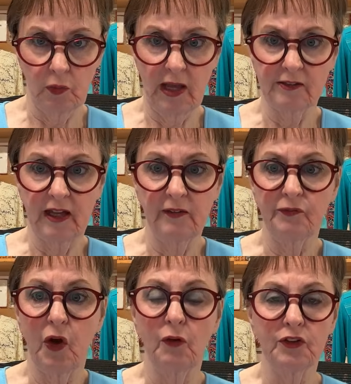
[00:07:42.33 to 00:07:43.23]
as I've
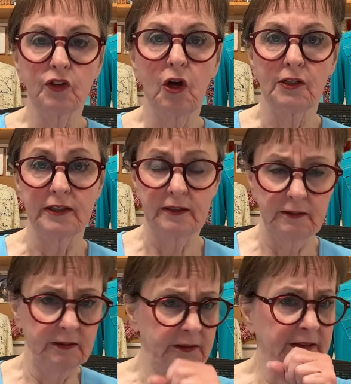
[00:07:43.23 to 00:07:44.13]
always called it,
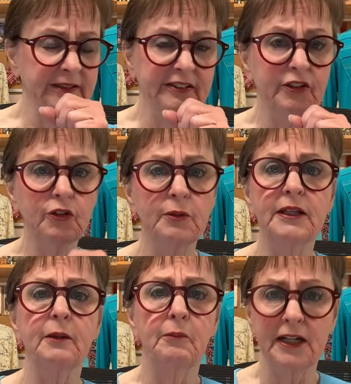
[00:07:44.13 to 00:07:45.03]
excuse me,
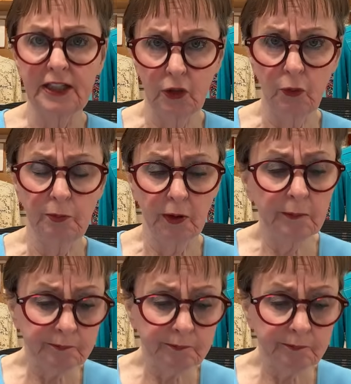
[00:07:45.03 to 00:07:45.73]
the money looper,